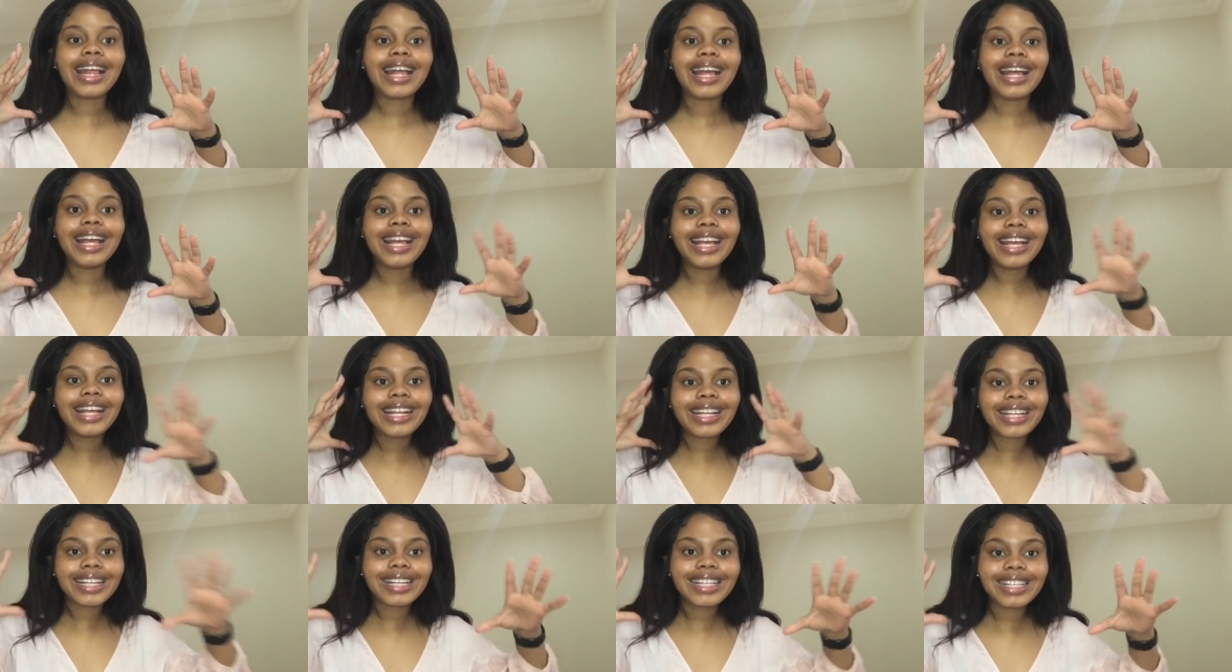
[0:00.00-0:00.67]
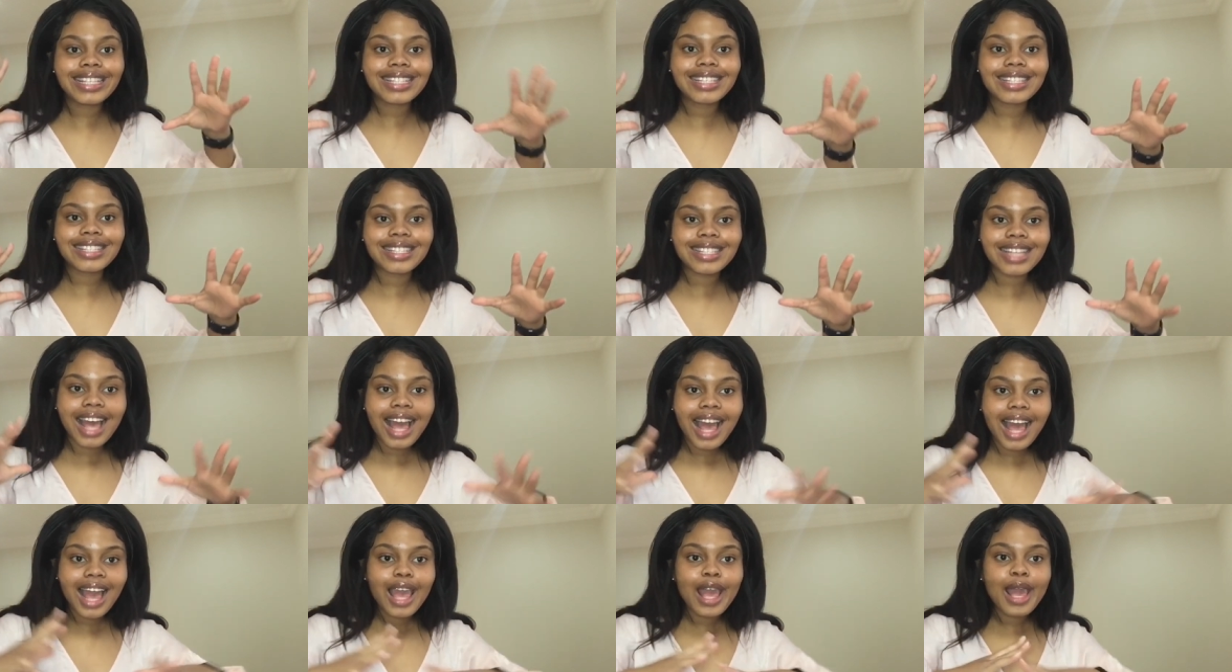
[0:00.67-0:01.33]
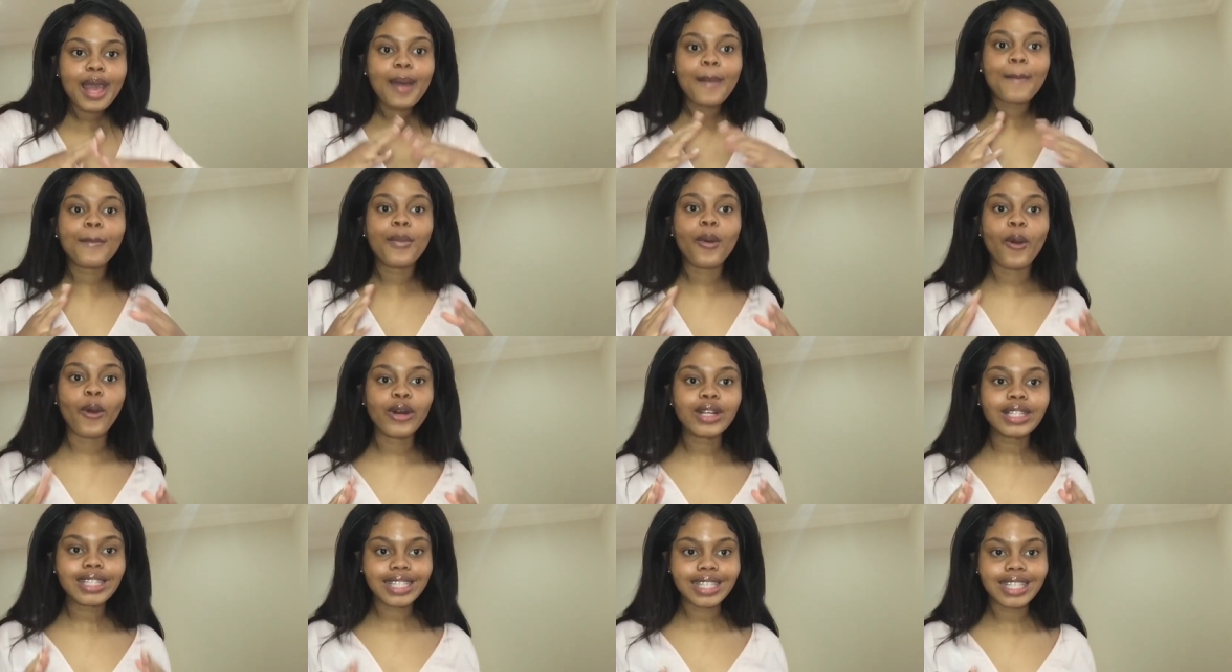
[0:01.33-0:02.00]
it is
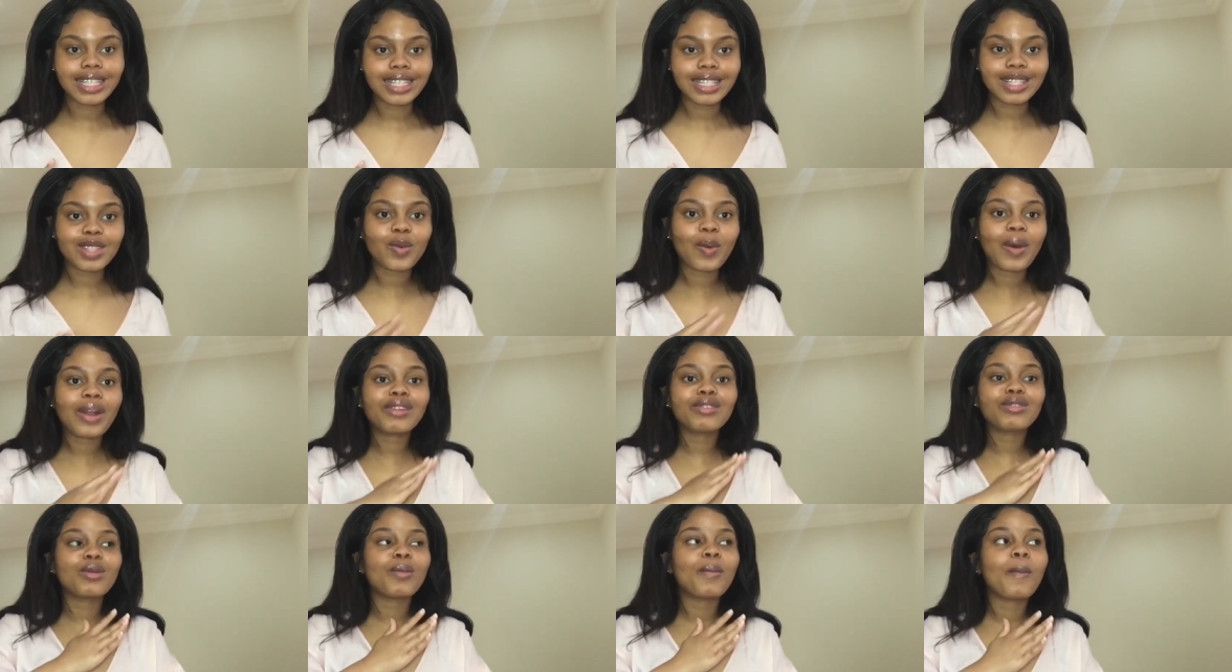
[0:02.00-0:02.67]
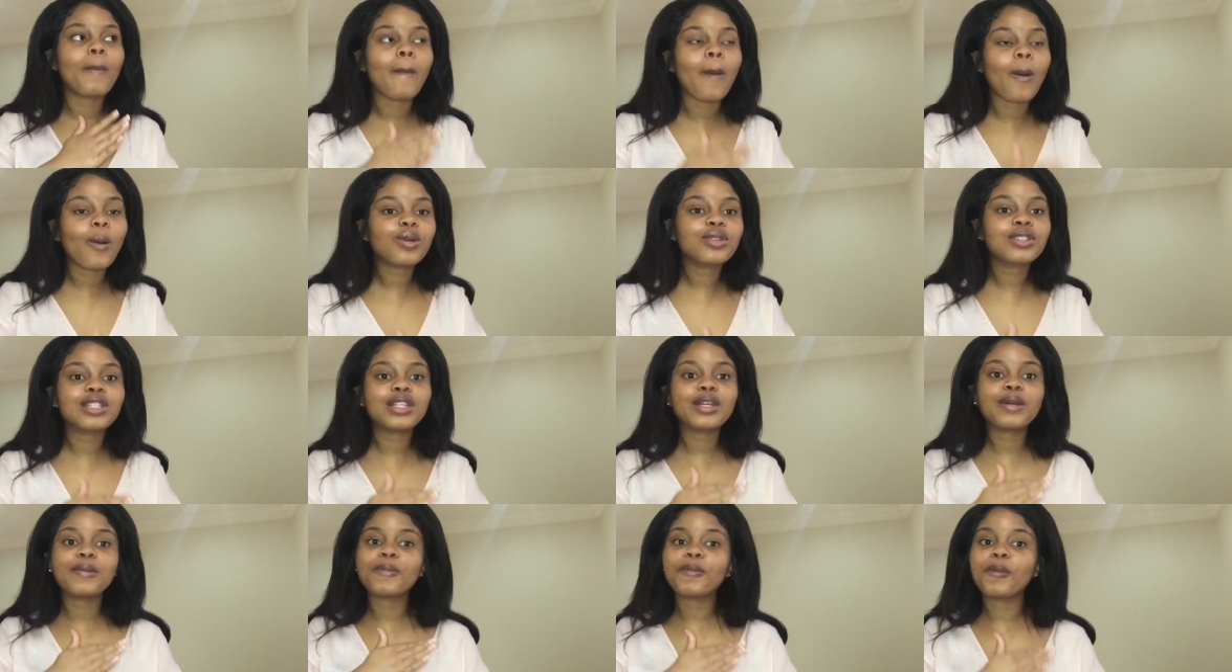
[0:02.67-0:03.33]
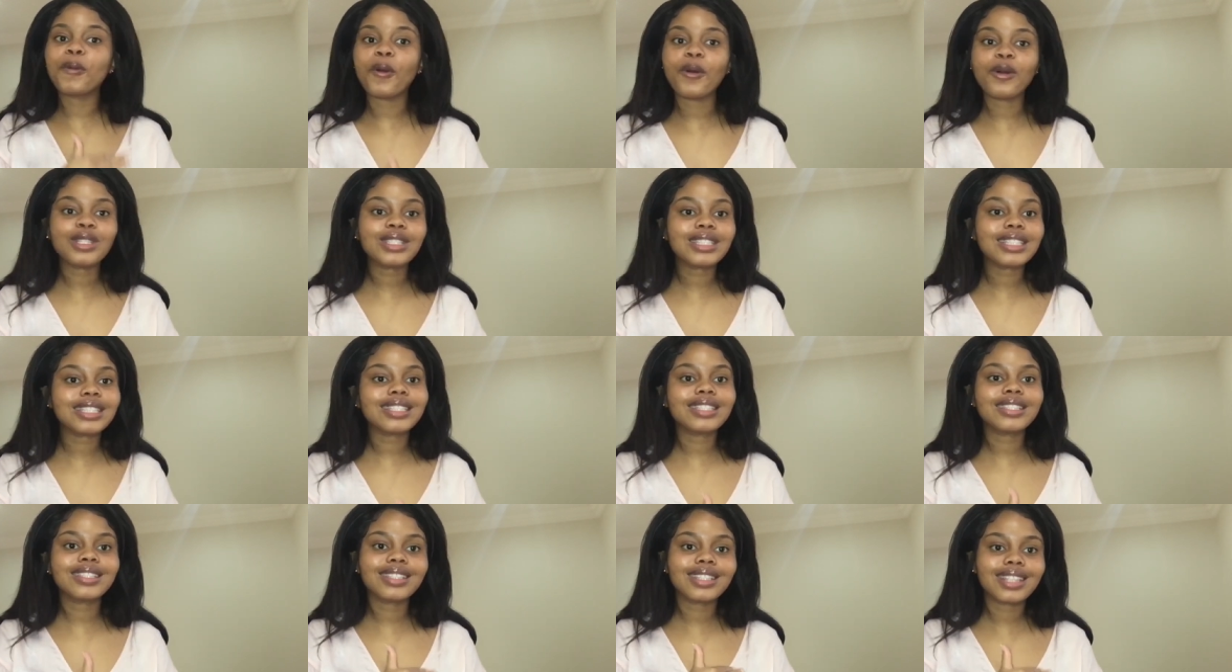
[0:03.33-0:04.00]
important one of the most
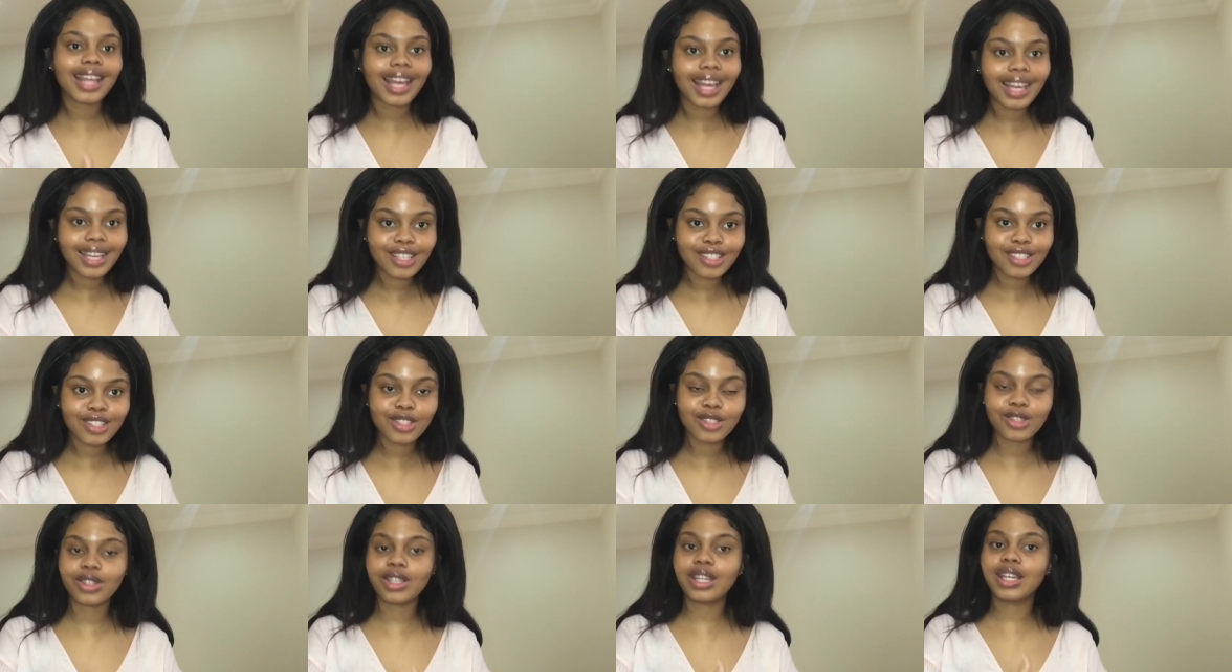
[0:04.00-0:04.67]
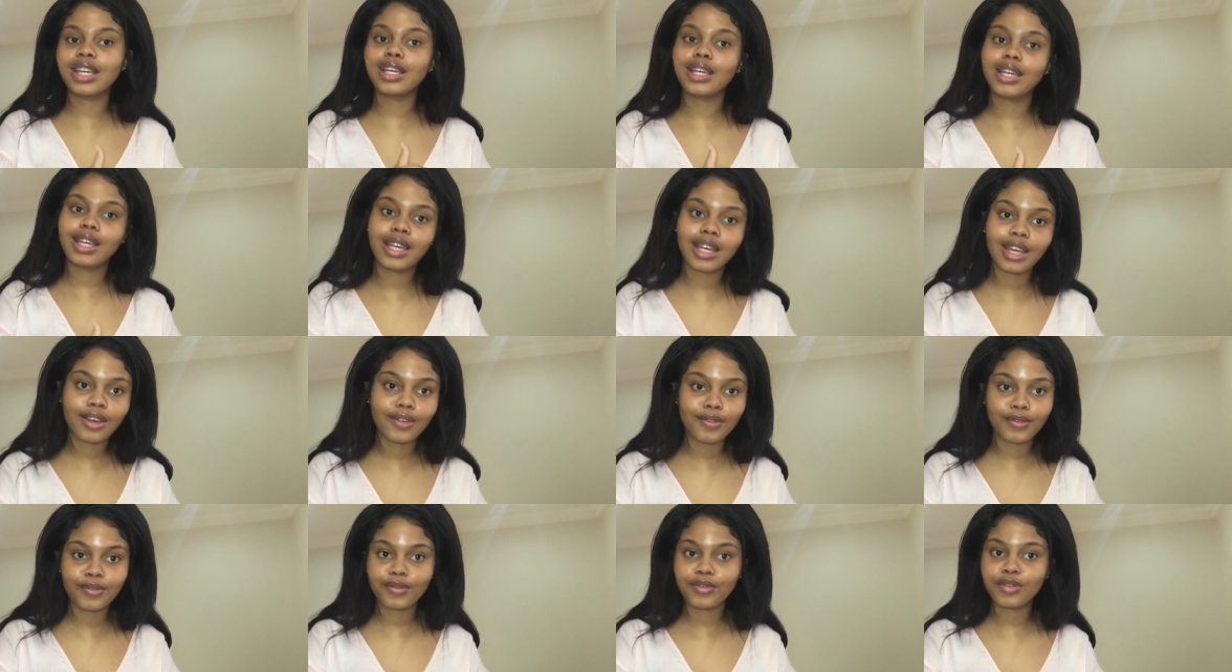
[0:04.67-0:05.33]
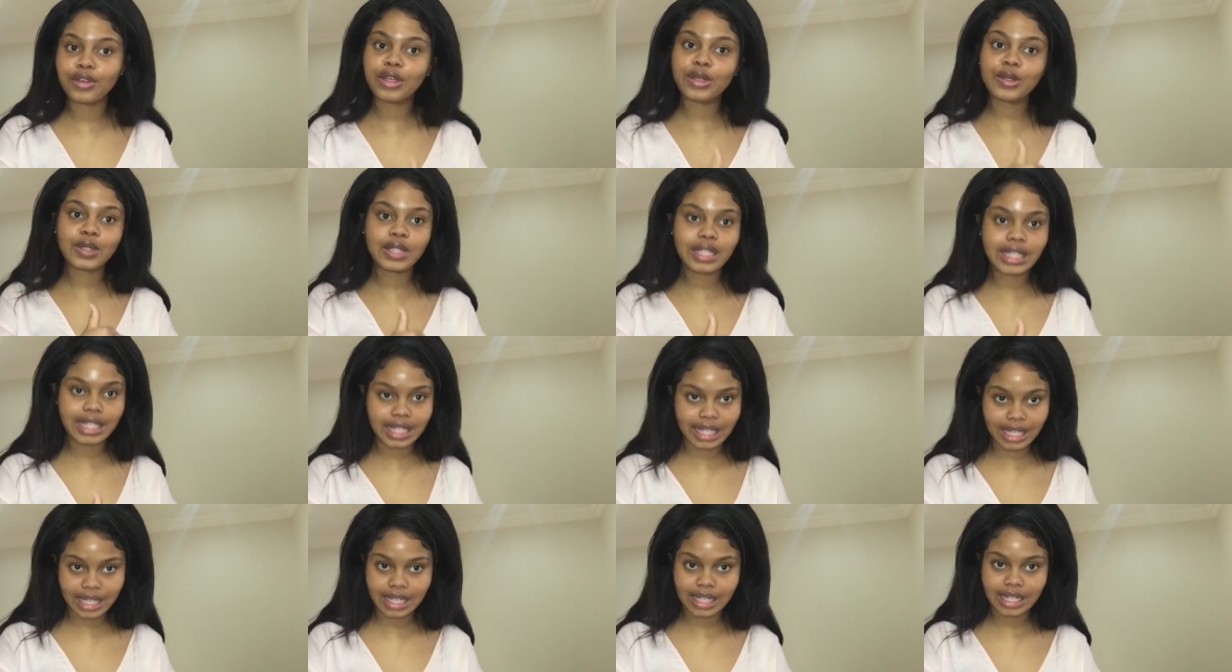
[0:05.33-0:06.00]
important things you can give your
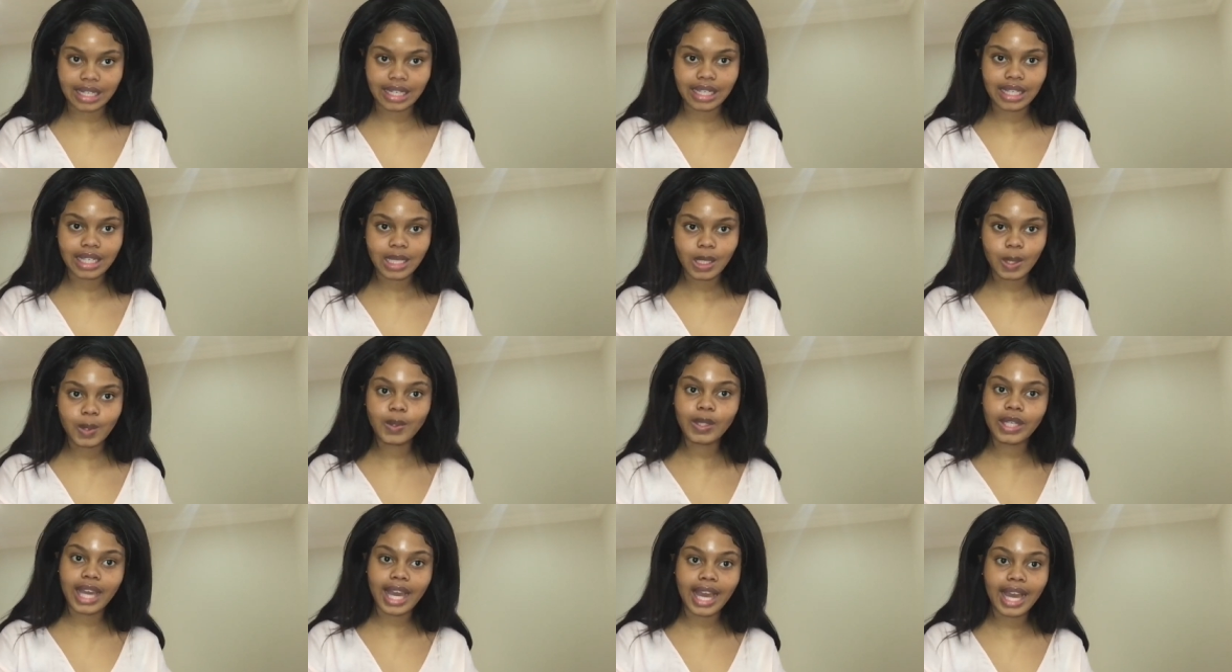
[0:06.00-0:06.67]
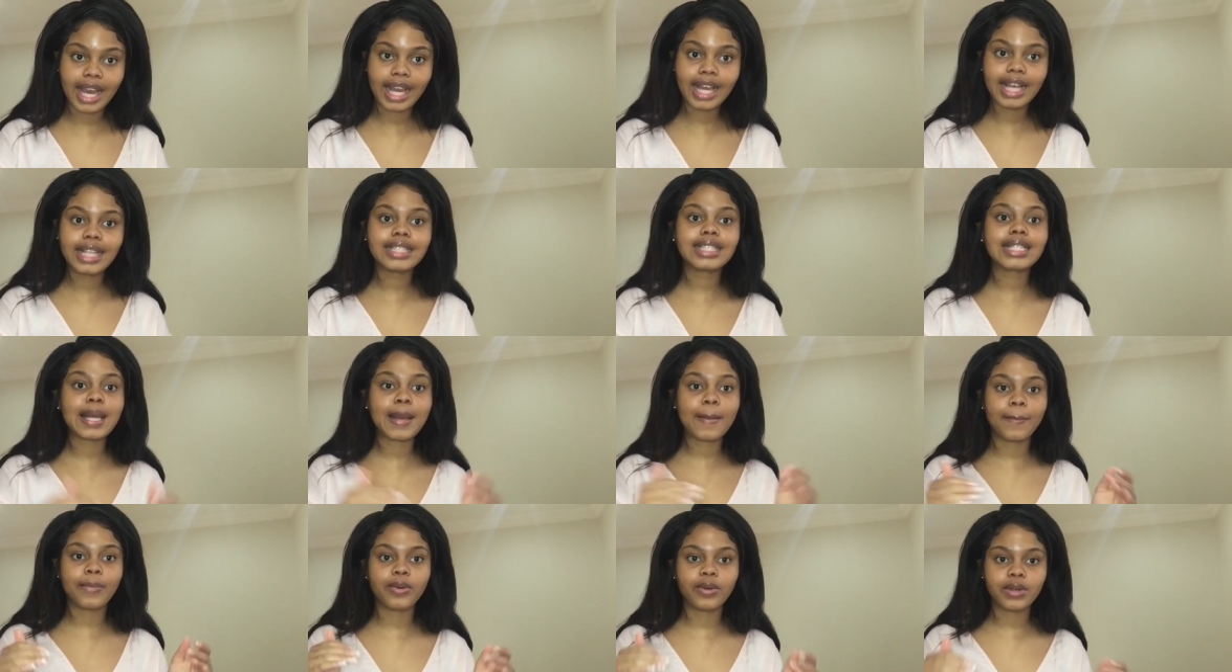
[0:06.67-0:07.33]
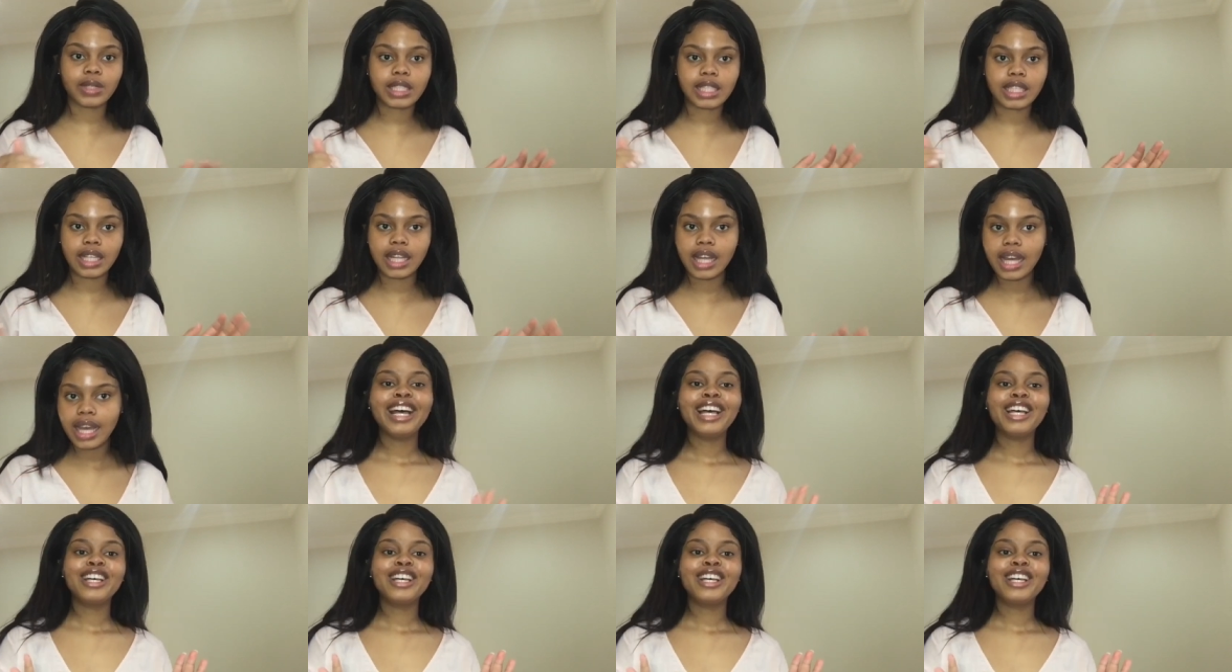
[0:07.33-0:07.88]
skin okay it's important